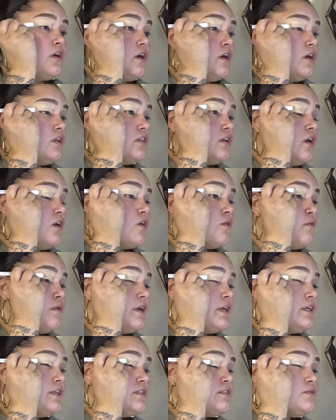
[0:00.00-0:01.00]
a long
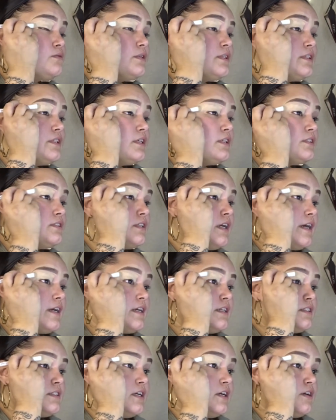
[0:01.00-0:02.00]
ways with this. I
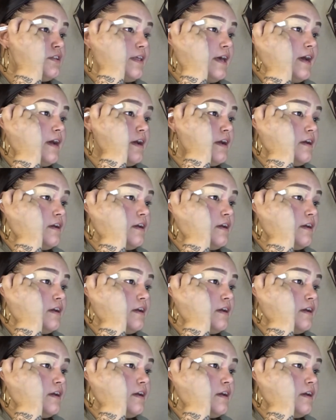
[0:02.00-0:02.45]
can tell that